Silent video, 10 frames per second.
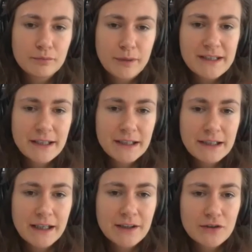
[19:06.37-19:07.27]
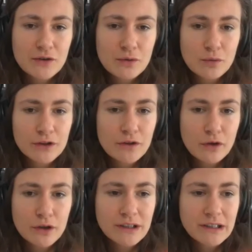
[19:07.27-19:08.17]
basically linked to what
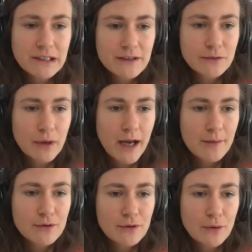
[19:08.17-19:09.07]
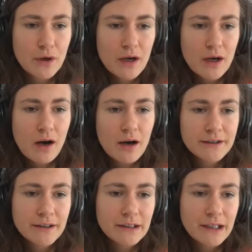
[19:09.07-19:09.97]
you've already described. So
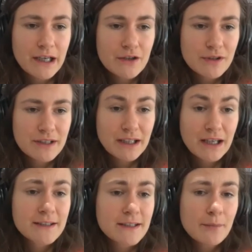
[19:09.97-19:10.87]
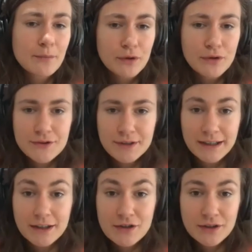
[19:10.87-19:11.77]
are there any interesting examples,
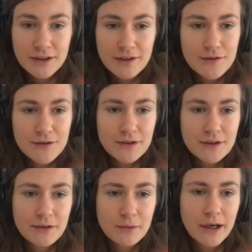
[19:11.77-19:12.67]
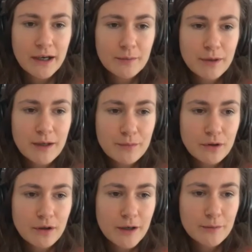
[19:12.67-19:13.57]
initiatives where
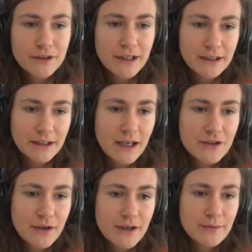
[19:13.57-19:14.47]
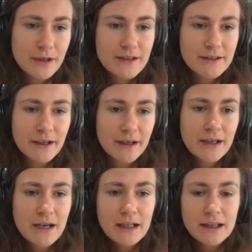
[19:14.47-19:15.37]
people are protecting nature as well as
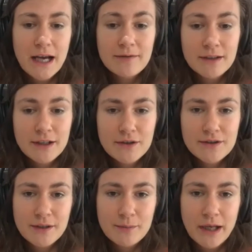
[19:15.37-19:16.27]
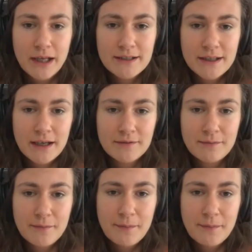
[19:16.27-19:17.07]
their livelihoods in Palestine?